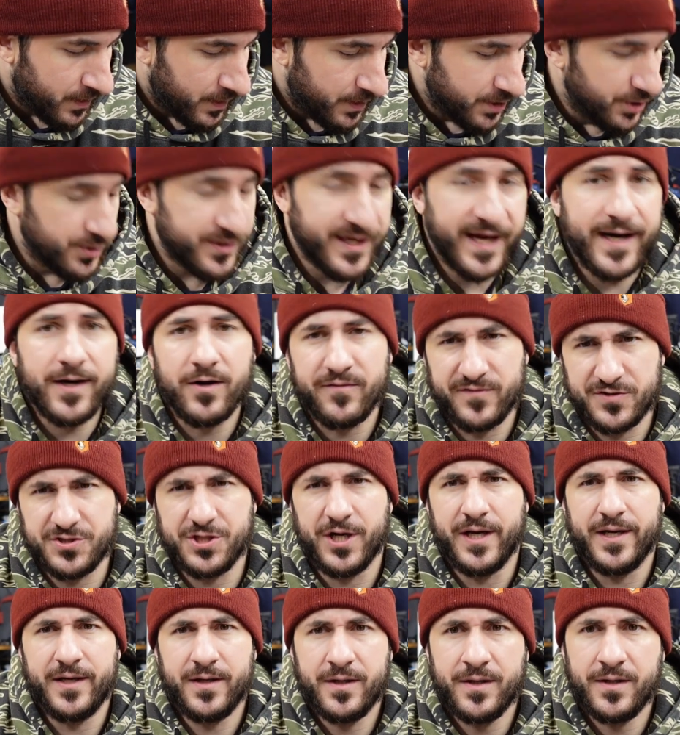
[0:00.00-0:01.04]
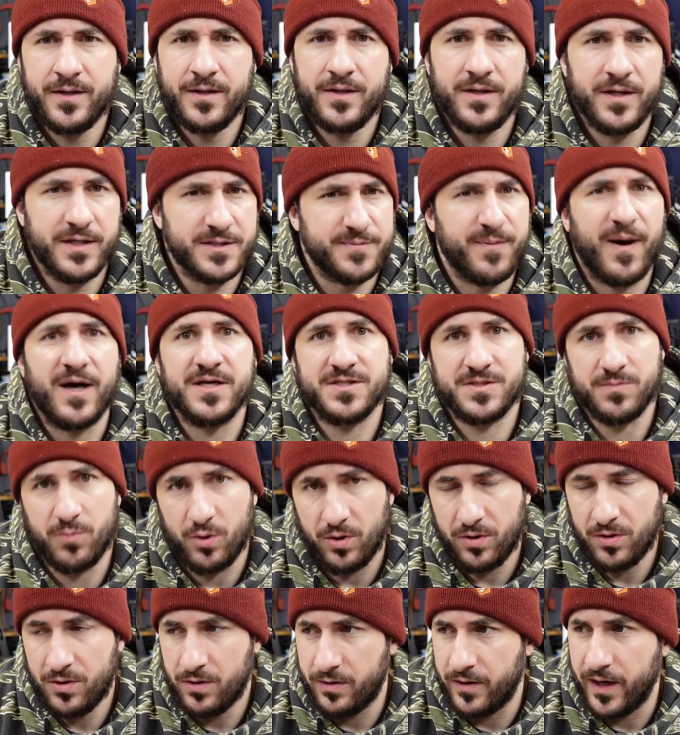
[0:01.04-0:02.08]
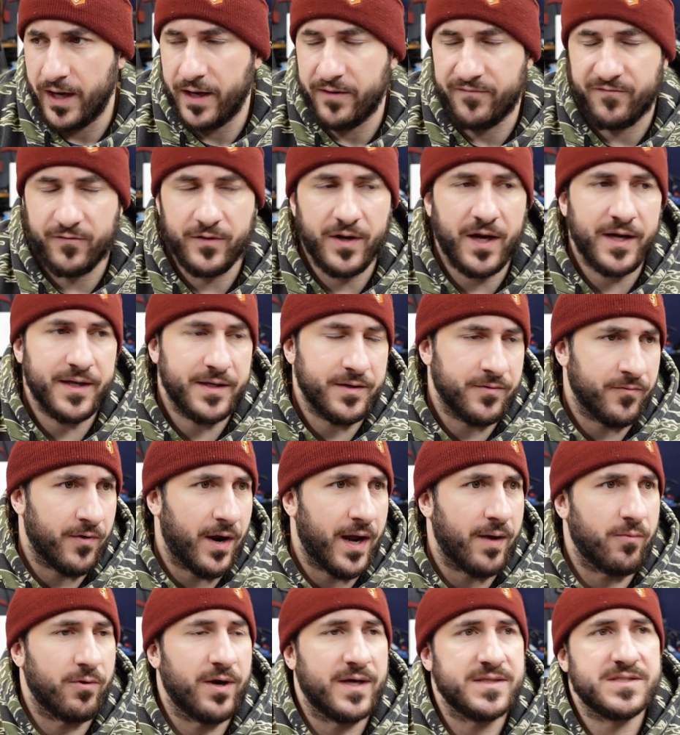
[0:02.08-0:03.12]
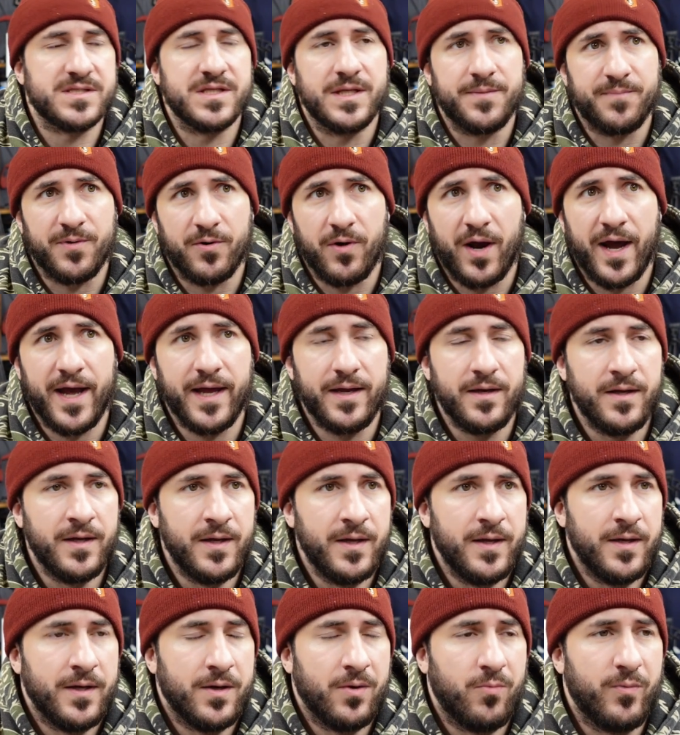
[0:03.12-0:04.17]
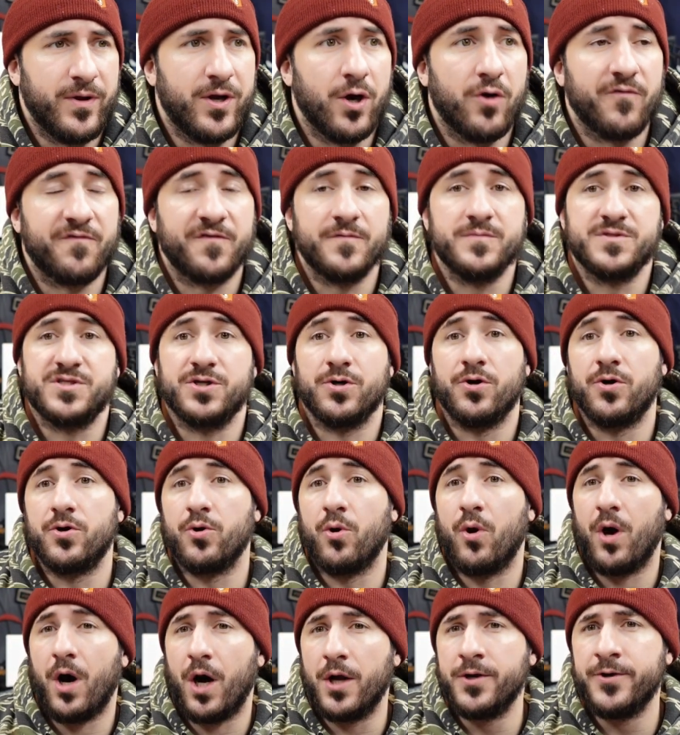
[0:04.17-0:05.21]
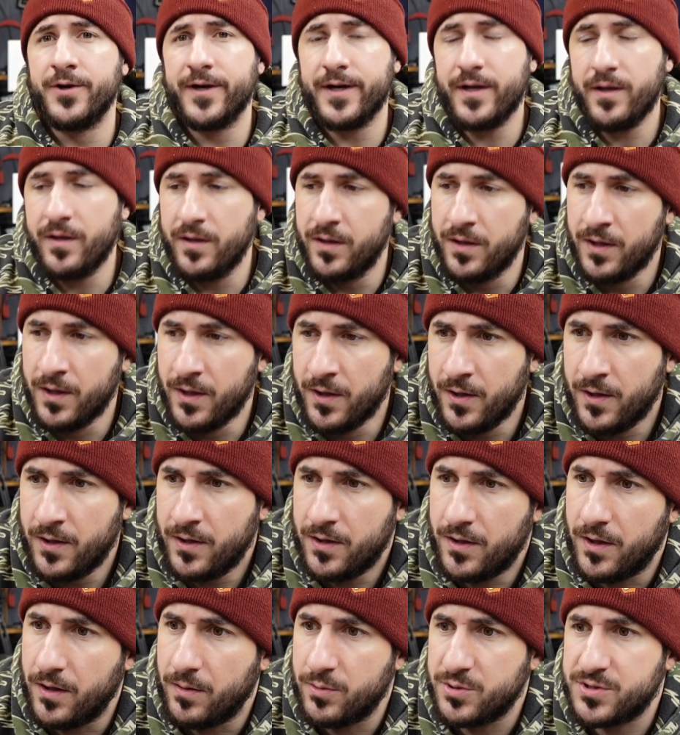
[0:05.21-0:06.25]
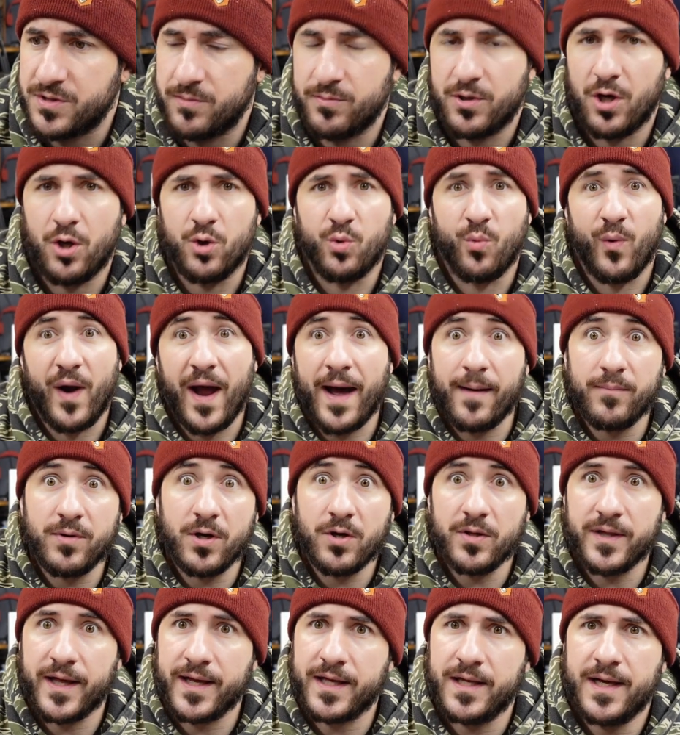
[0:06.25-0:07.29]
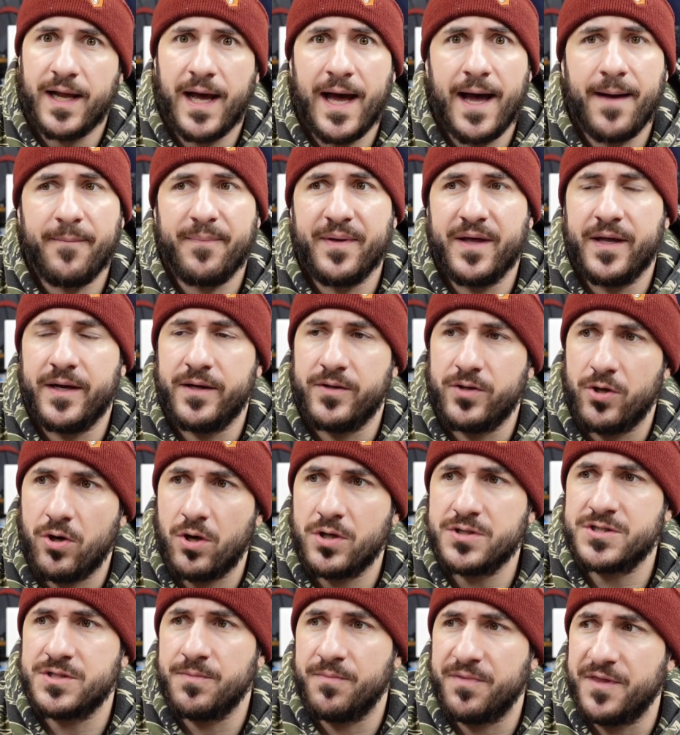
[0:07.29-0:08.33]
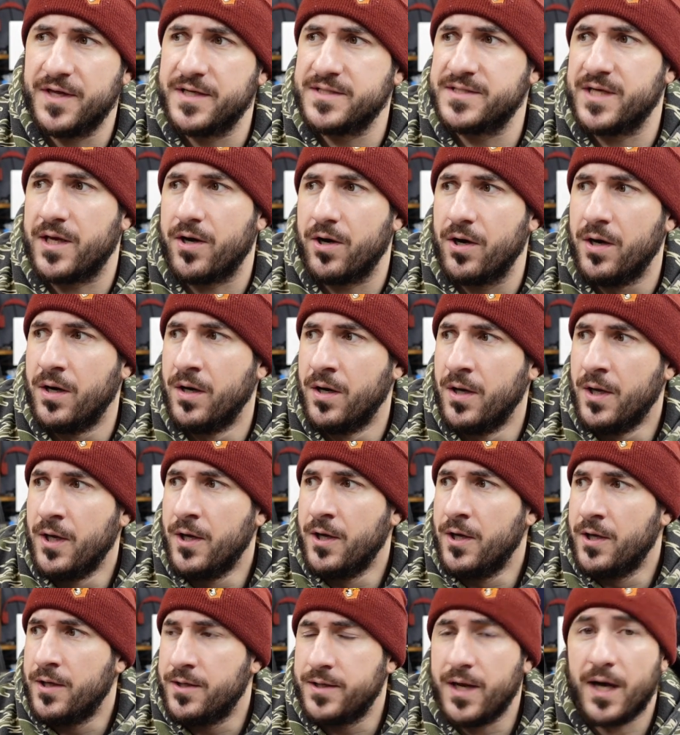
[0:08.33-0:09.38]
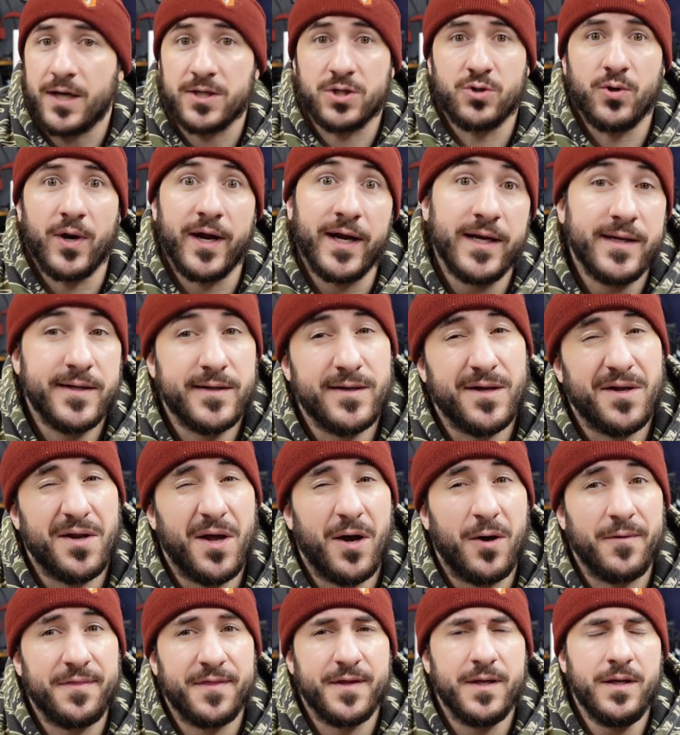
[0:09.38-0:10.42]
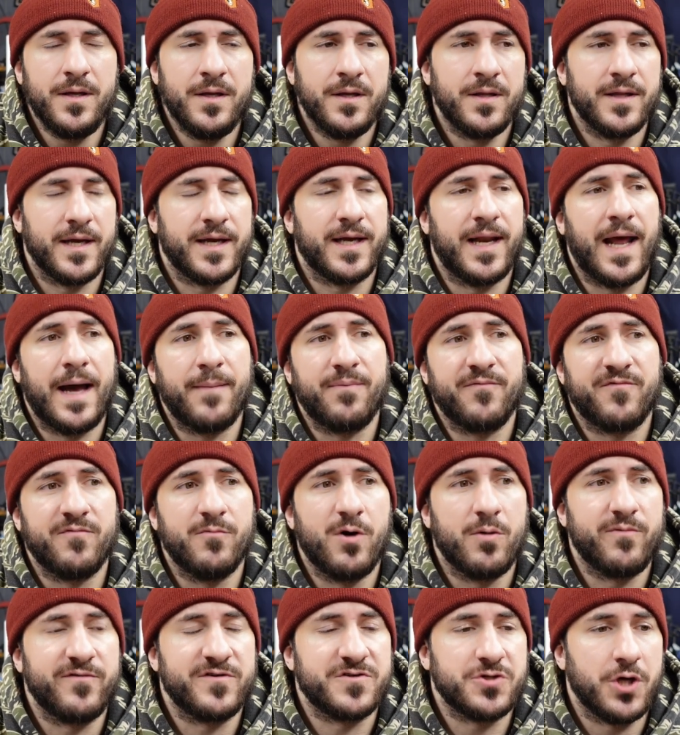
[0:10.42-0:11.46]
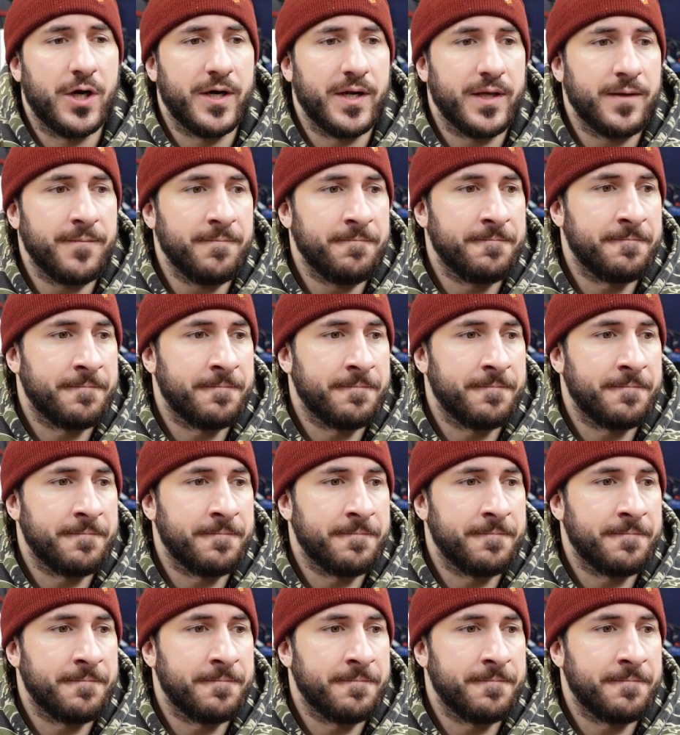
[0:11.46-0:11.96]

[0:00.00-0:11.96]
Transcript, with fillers: you can't overtrain. It's possible, right? If we're not eating right, we're not sleeping right, we go from zero to 100. Um, there's something called rhabdo that can happen, and there are some things that are not great and unhealthy that can happen from overtraining.